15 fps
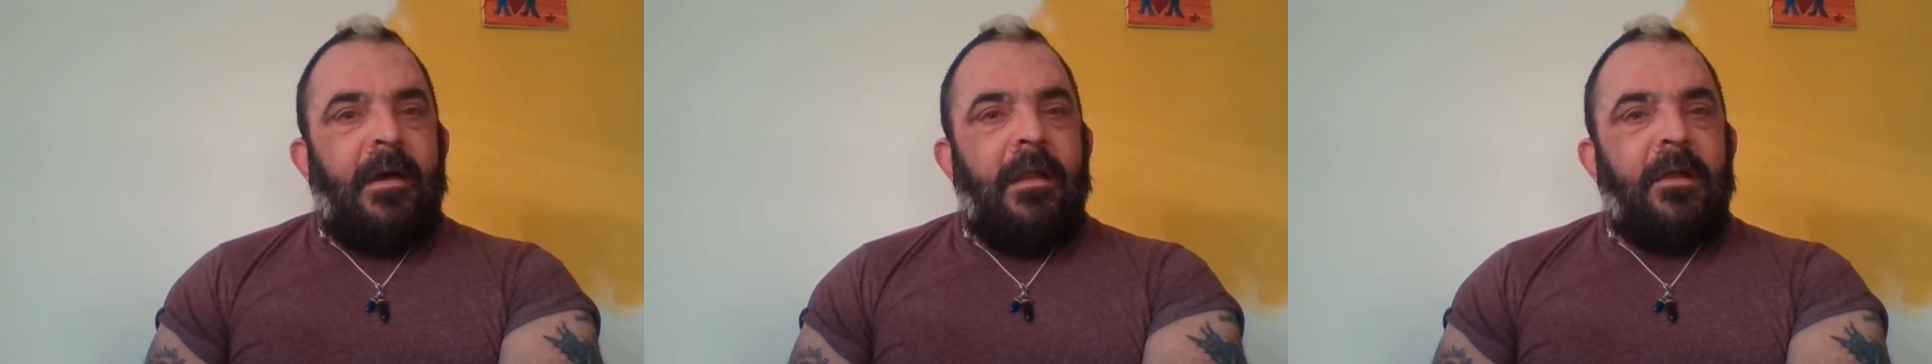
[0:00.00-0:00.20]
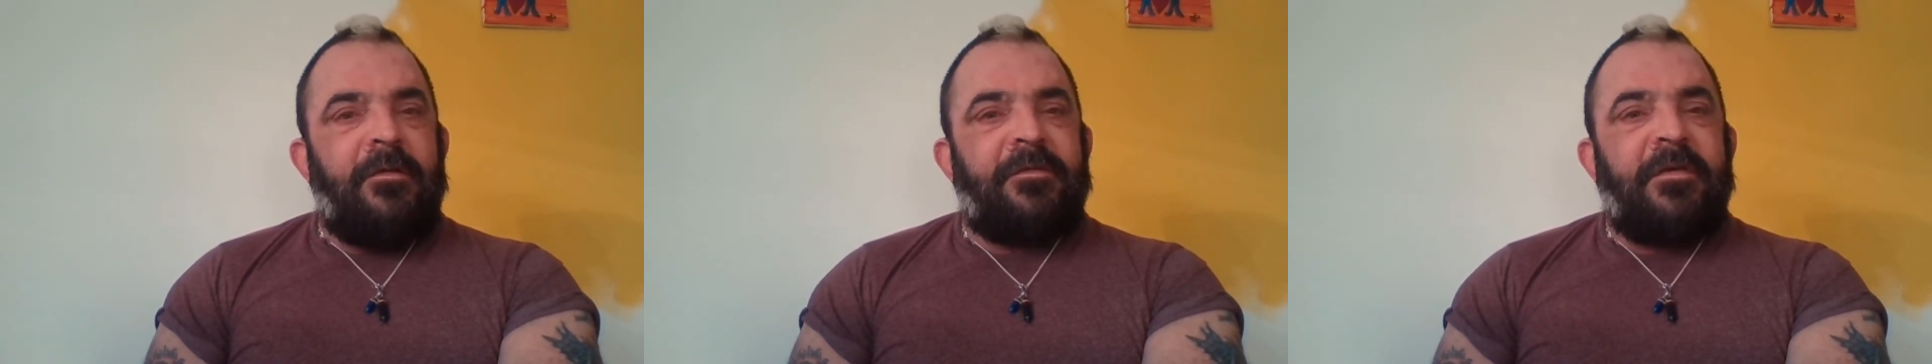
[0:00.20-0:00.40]

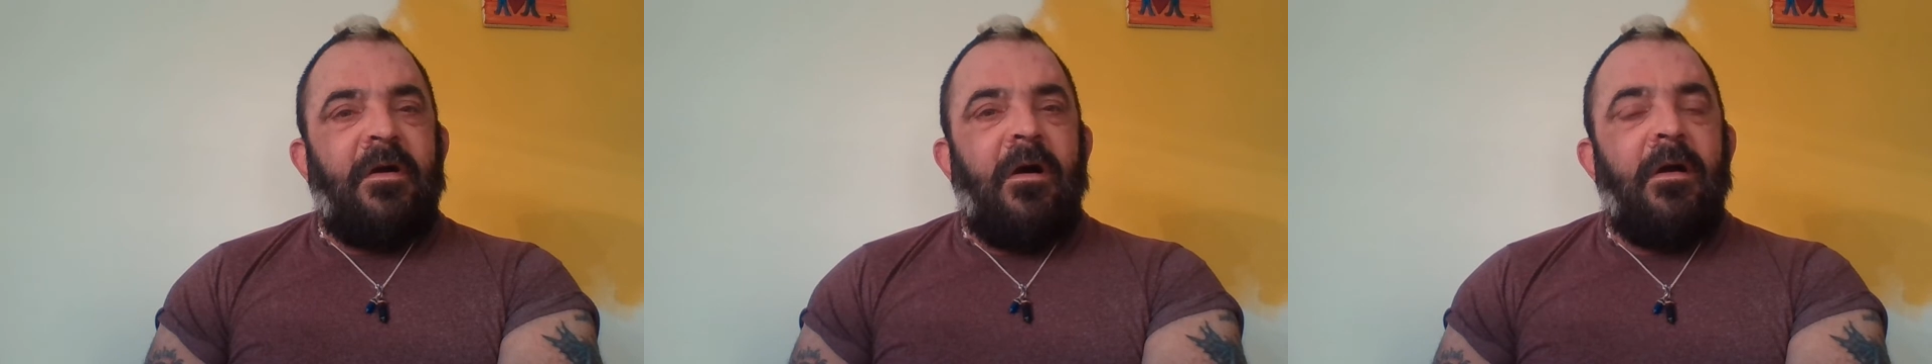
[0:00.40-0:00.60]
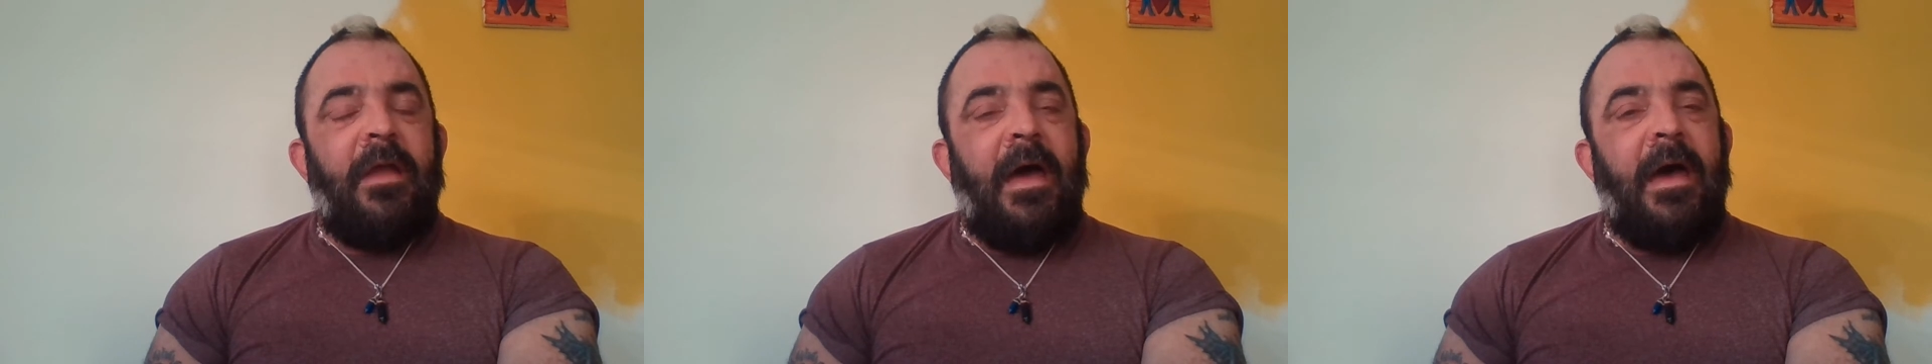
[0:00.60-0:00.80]
but I just
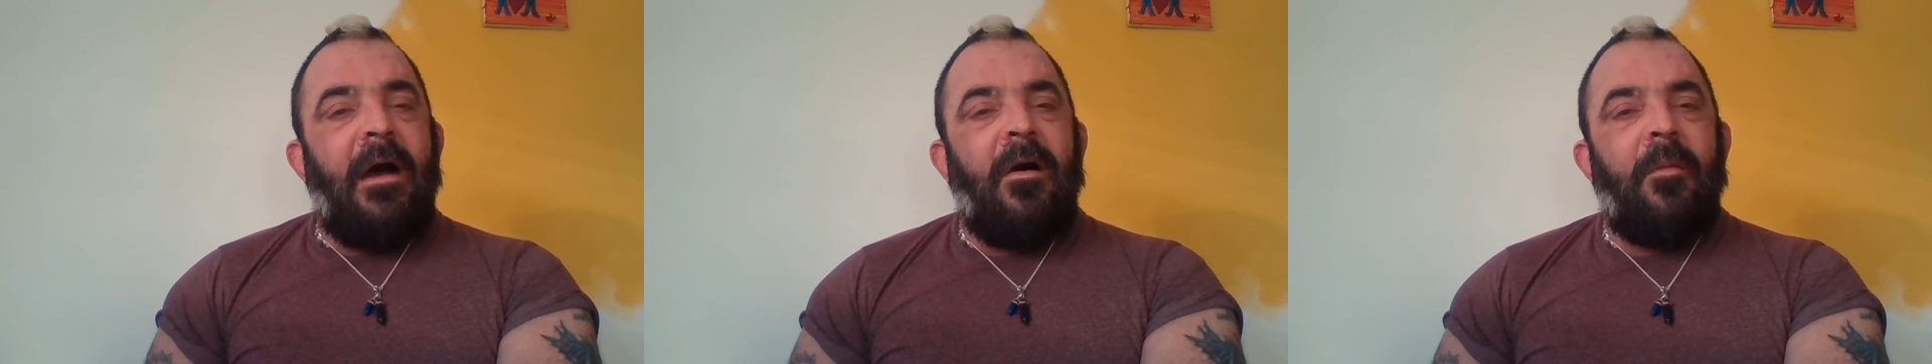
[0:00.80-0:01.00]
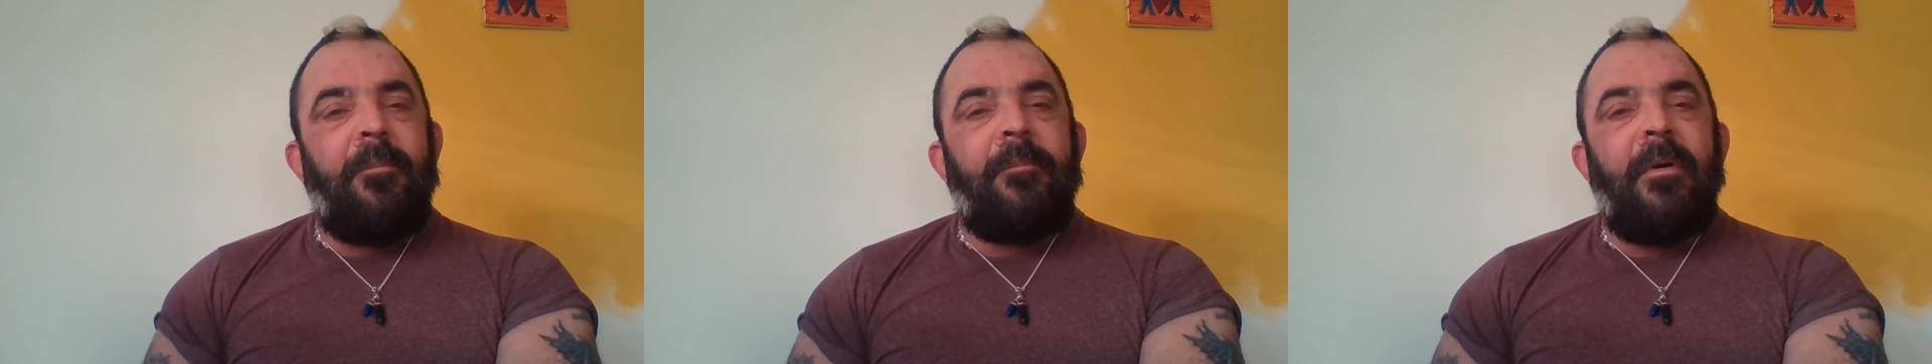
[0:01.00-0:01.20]
can't
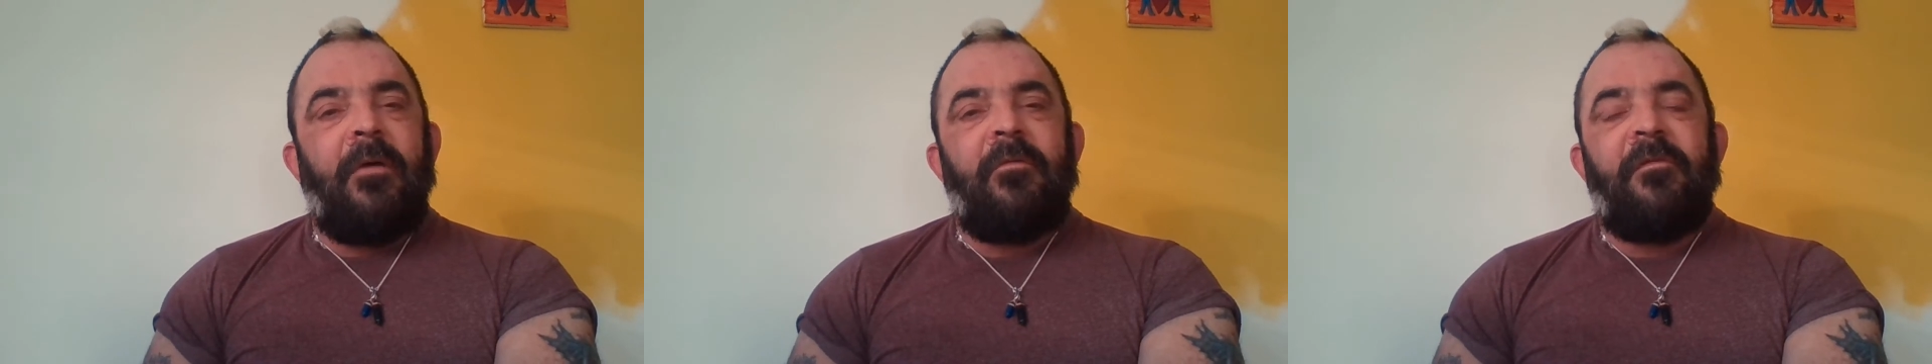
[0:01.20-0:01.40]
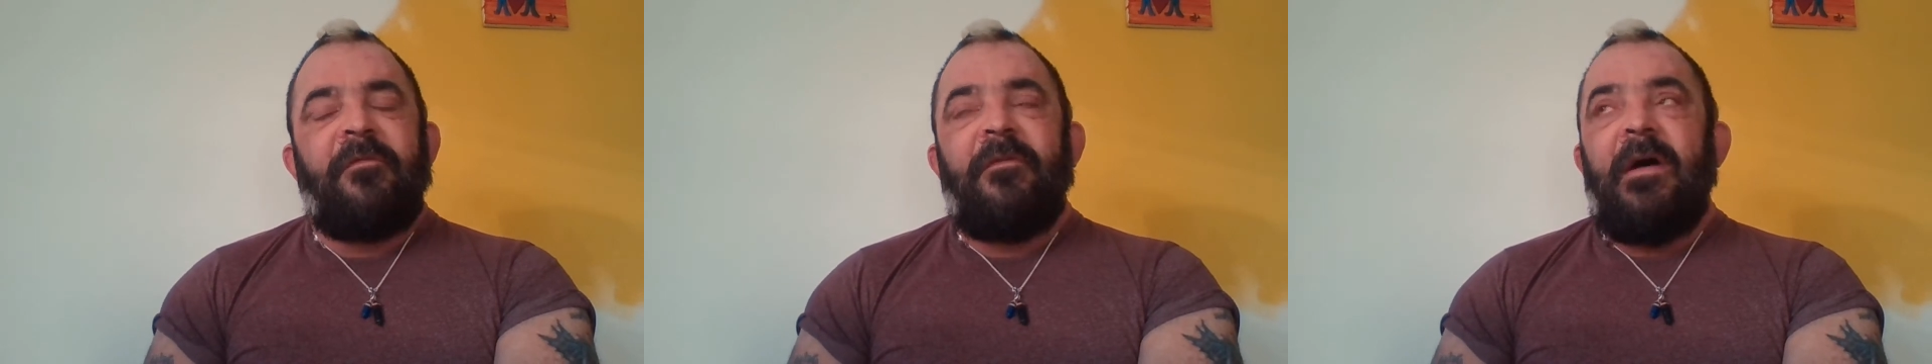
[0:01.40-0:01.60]
help but
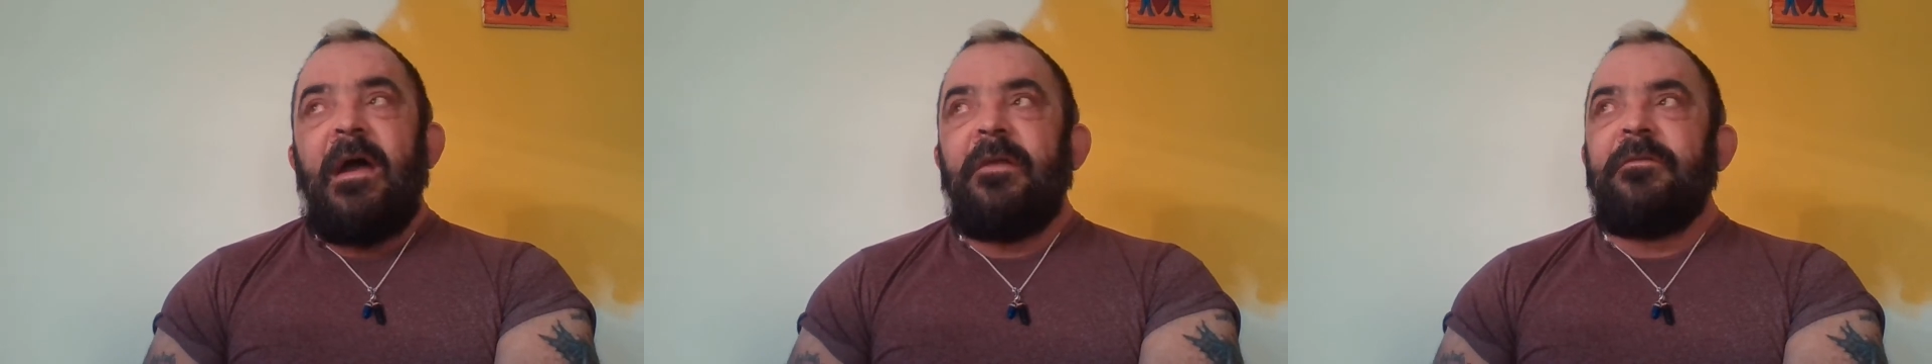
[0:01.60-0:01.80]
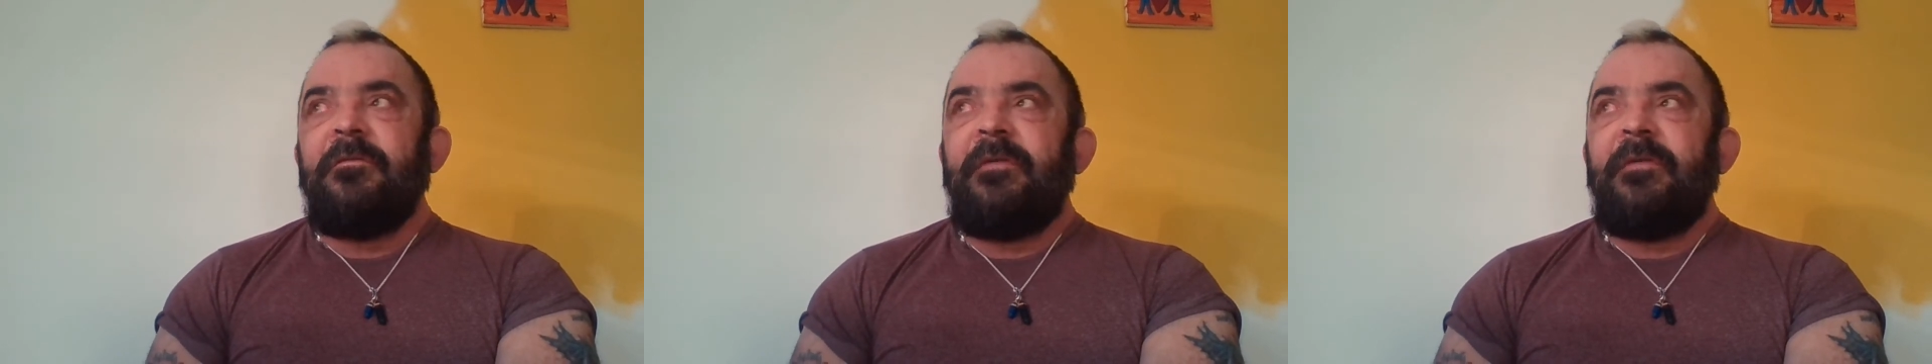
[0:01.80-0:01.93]
reflect